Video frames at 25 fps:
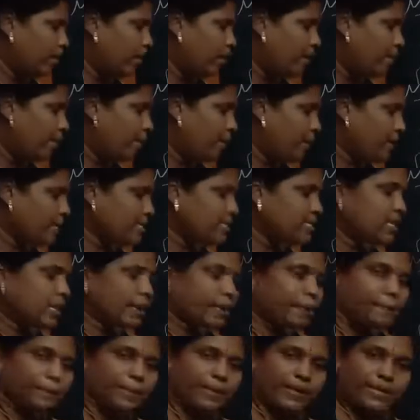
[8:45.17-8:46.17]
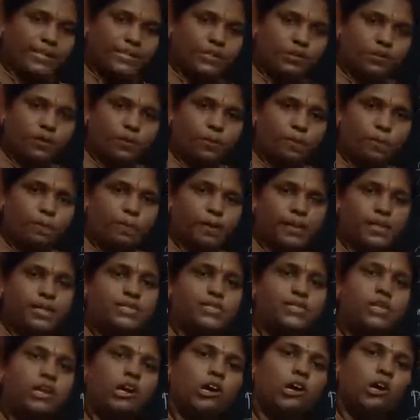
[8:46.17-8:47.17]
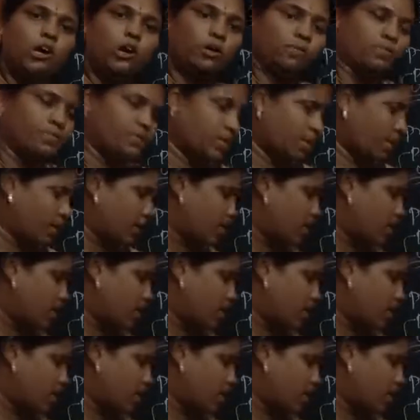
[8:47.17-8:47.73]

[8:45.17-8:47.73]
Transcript: Plus base verb plus object.